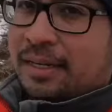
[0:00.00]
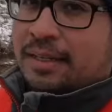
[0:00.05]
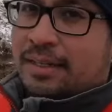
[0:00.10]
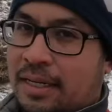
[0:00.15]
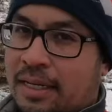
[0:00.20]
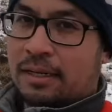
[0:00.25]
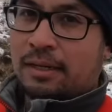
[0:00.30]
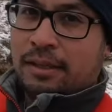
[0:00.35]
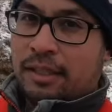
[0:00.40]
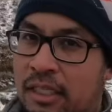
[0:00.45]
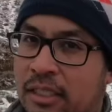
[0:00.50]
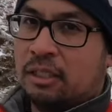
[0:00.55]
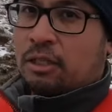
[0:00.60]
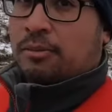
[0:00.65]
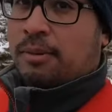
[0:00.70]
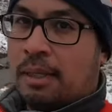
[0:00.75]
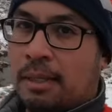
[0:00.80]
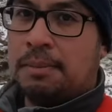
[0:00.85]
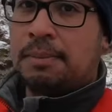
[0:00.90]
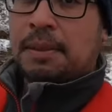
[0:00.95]
I don't think too
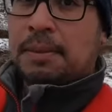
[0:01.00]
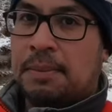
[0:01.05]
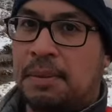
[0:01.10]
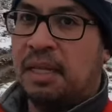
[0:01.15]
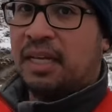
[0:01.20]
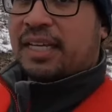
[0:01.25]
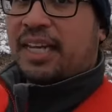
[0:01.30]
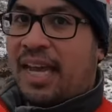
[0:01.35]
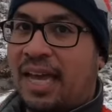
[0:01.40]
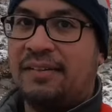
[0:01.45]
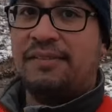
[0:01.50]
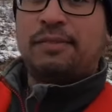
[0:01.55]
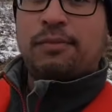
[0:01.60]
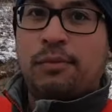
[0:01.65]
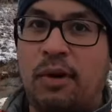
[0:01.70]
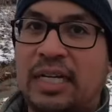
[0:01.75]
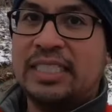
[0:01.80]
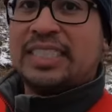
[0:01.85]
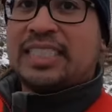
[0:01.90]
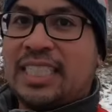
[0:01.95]
many people like having
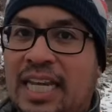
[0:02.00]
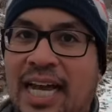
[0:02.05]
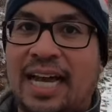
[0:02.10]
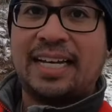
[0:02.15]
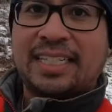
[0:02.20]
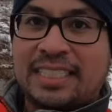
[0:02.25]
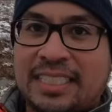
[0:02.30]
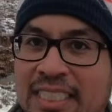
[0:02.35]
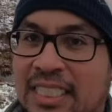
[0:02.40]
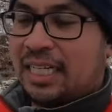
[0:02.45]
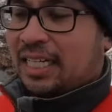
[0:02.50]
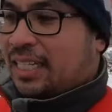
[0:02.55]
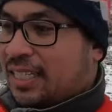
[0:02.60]
wet socks.